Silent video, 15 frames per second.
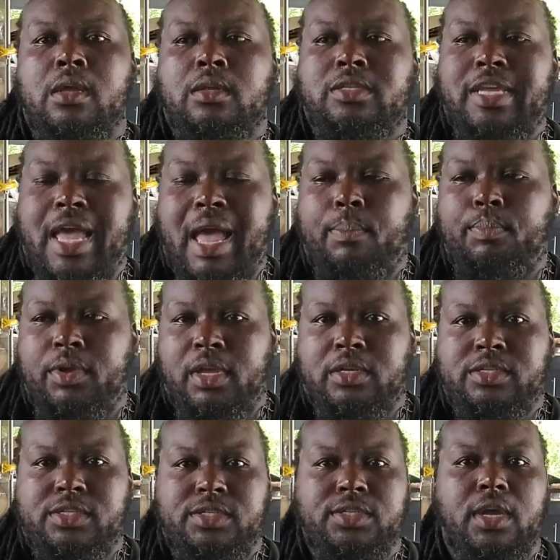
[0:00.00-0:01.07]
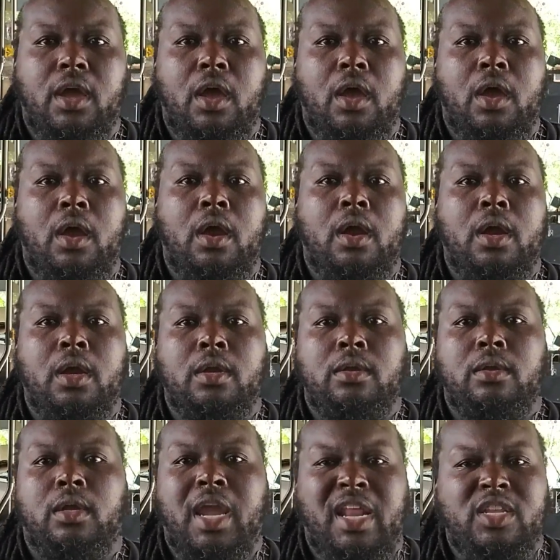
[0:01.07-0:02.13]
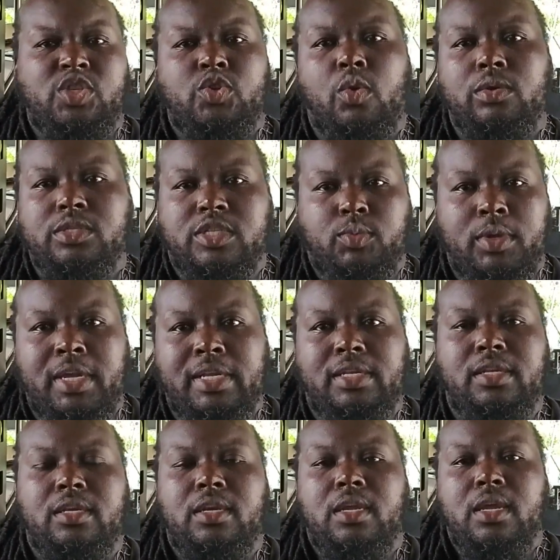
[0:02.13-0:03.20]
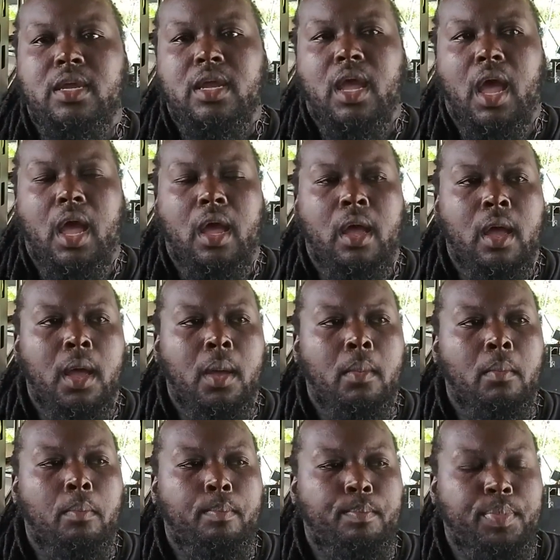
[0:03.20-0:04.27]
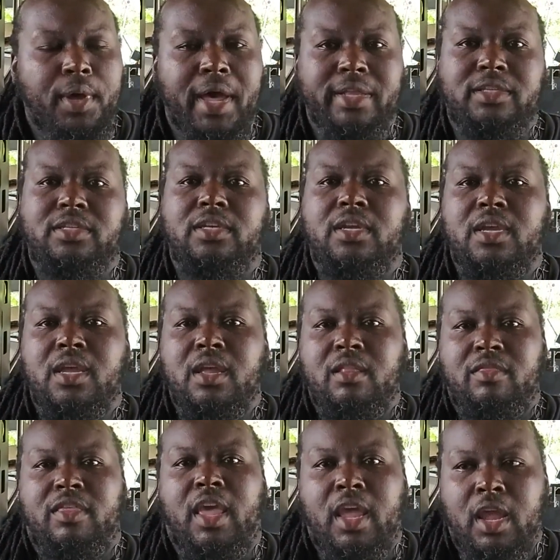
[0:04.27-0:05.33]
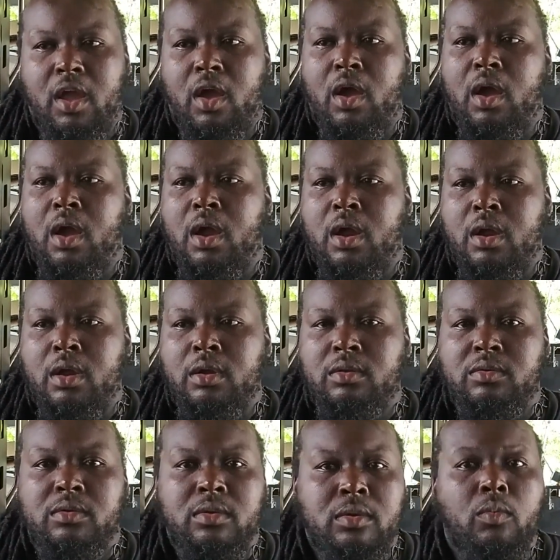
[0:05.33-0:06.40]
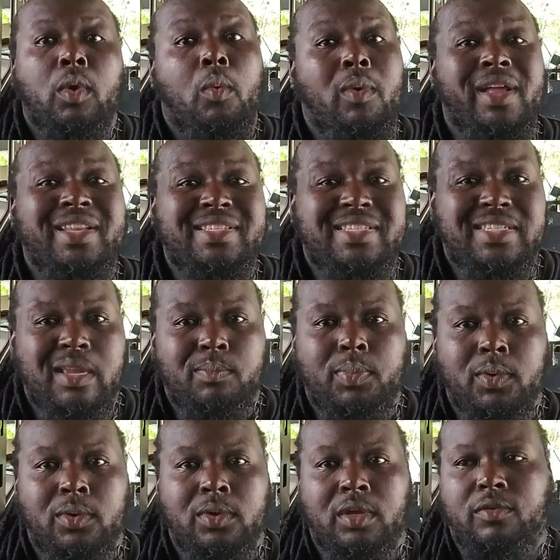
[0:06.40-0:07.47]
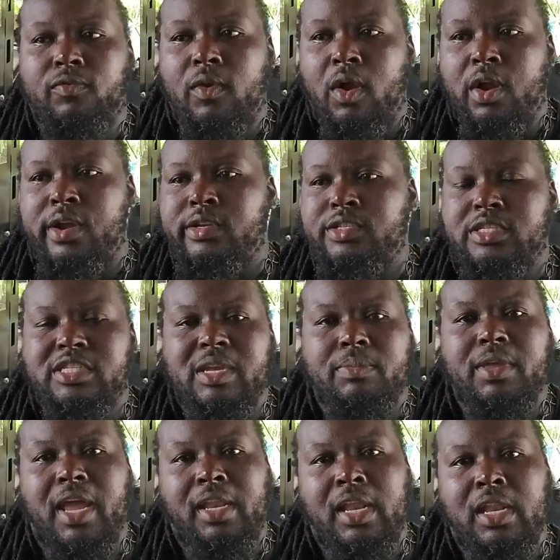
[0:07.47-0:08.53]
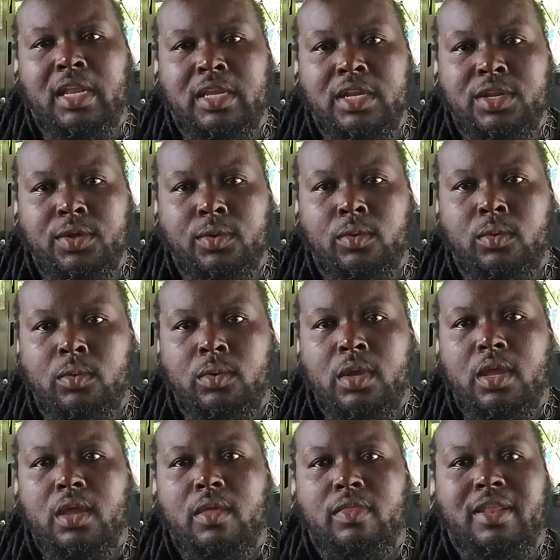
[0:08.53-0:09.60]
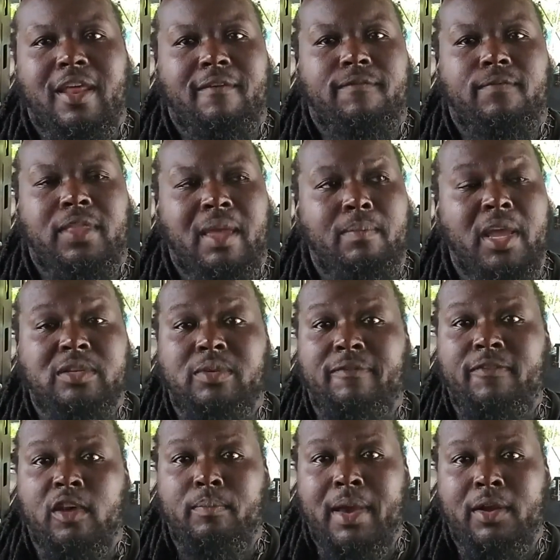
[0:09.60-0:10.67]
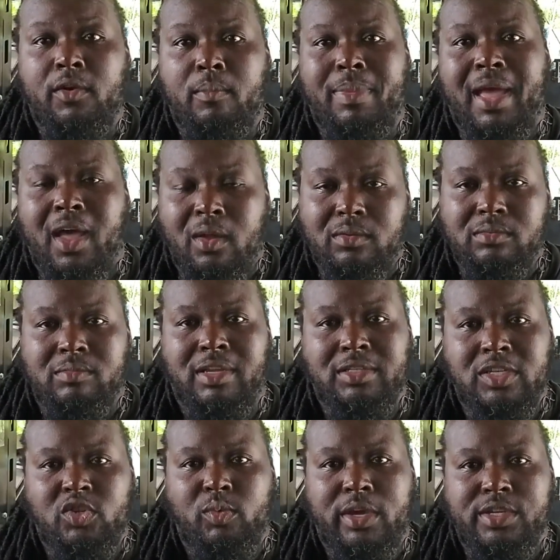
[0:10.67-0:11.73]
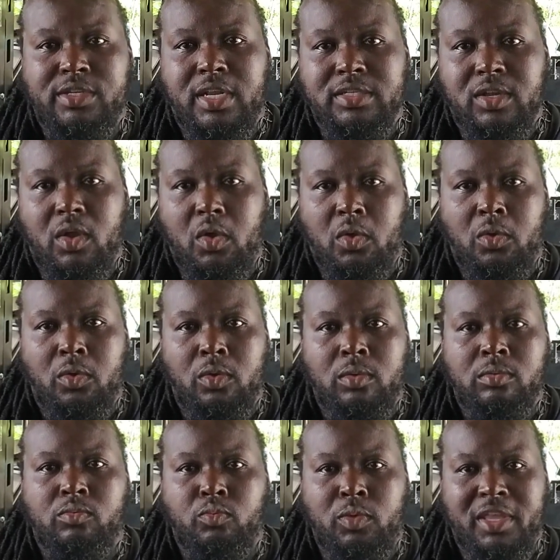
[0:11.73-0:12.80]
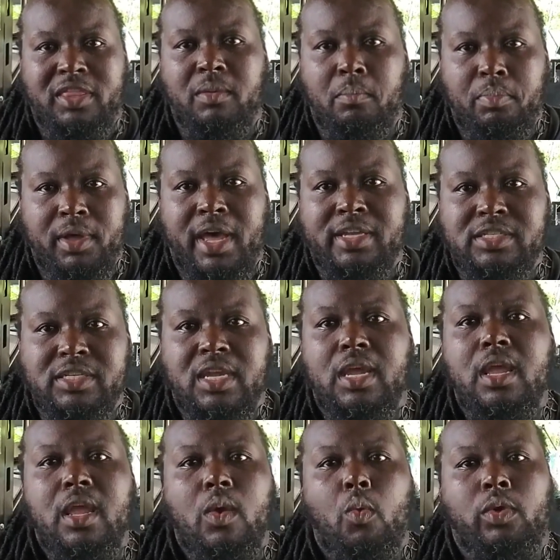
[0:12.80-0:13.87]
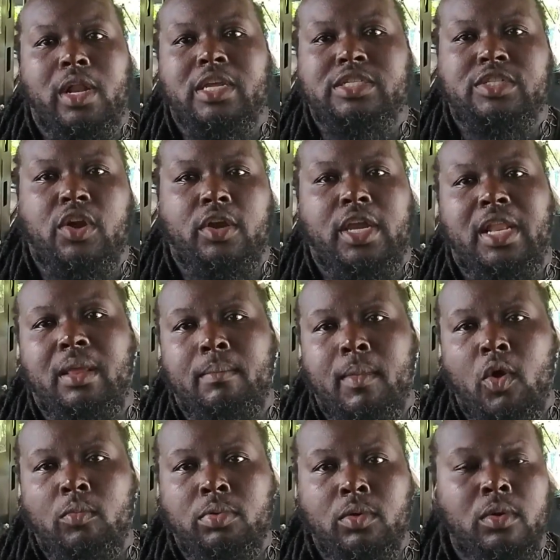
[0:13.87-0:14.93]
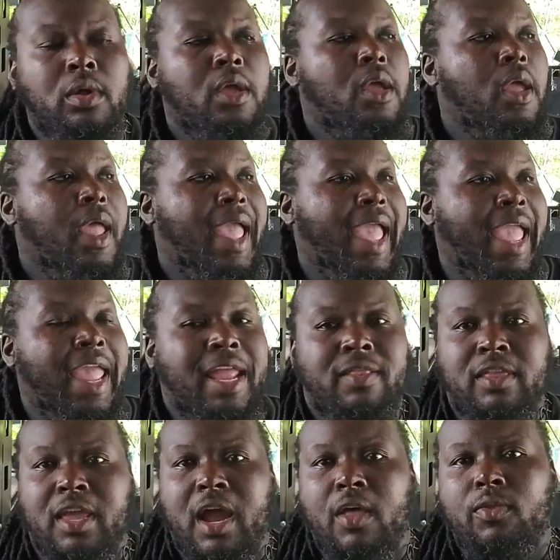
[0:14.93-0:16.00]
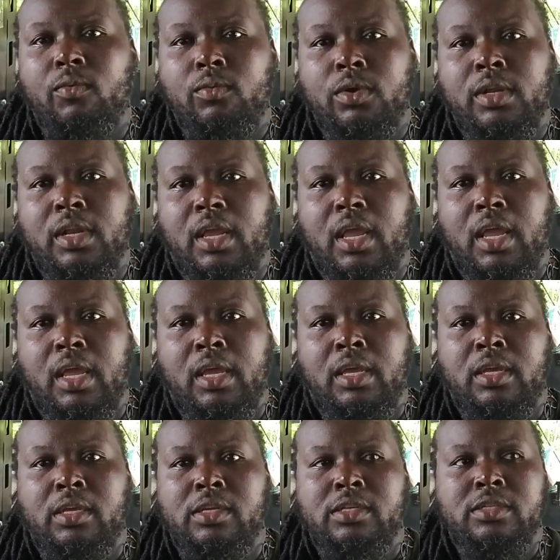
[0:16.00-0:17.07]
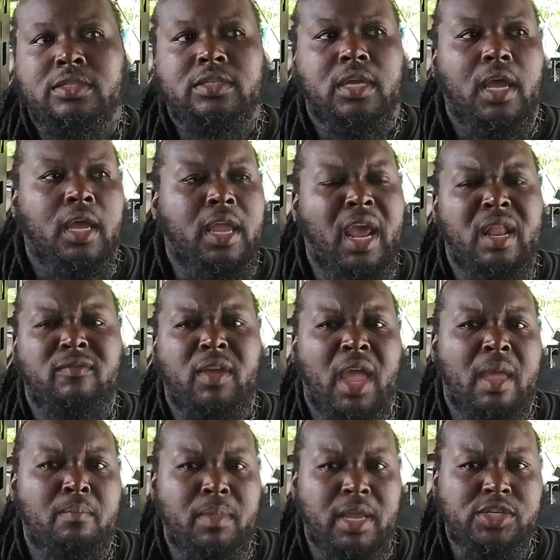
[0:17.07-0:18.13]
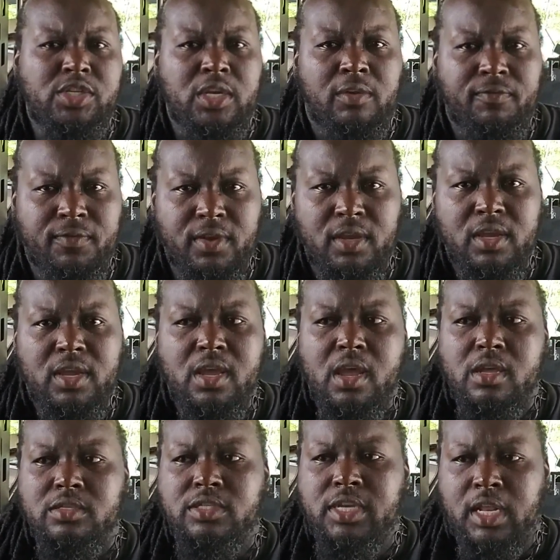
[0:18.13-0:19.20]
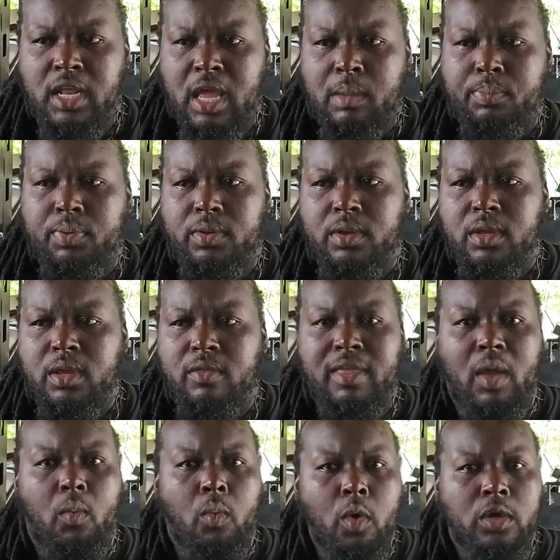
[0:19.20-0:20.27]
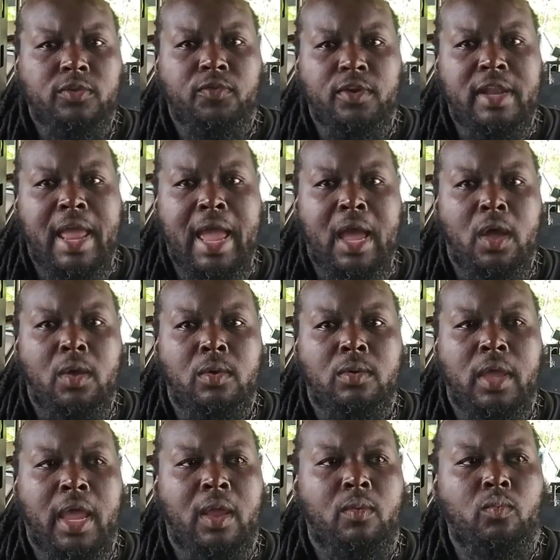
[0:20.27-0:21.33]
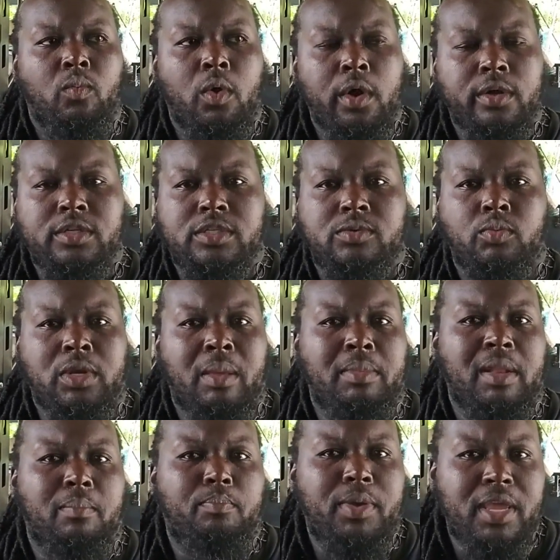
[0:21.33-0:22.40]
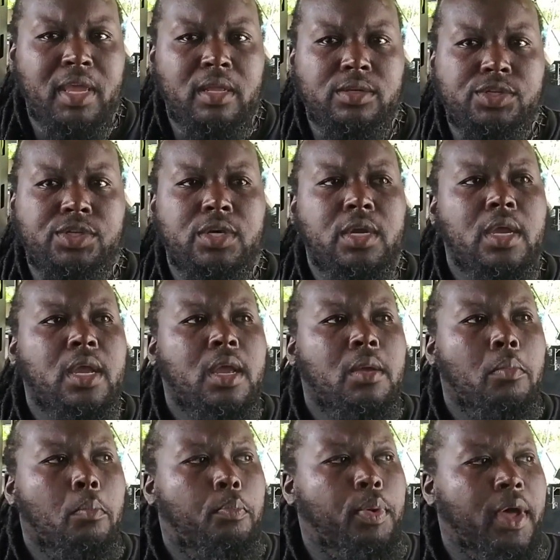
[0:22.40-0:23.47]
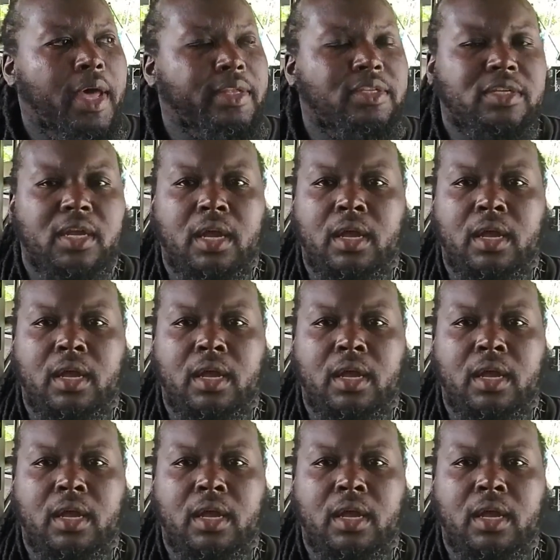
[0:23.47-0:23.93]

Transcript: topics are kind of short and sweet, but they are, well, one is simple as far as just something I needed to do that makes me feel better about my situation as a whole with the bus when I start getting mobile. And the other one is kind of a makeshift setup that works for now and works when I'm in a pinch, but